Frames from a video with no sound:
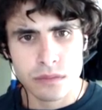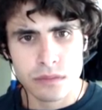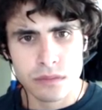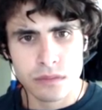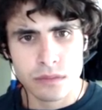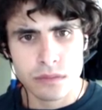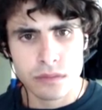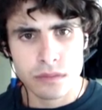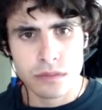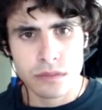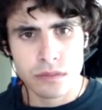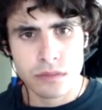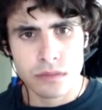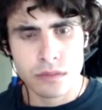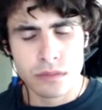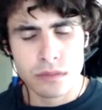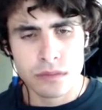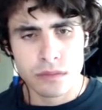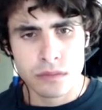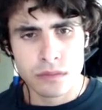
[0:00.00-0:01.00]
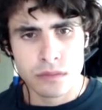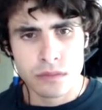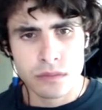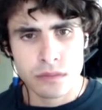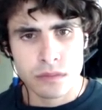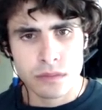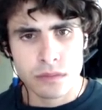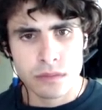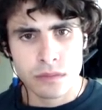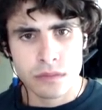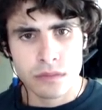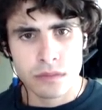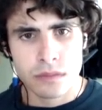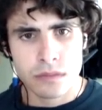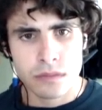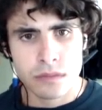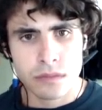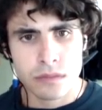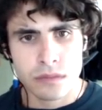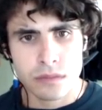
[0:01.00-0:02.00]

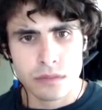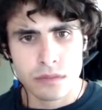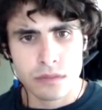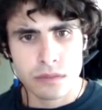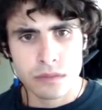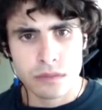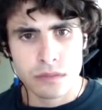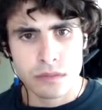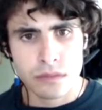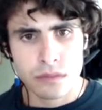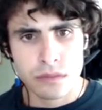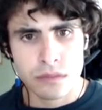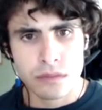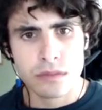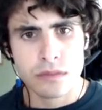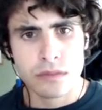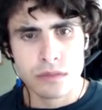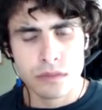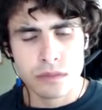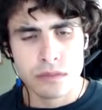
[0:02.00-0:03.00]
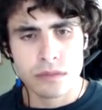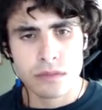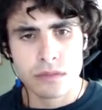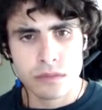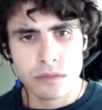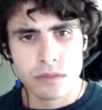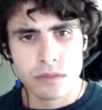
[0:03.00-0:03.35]
(not speaking)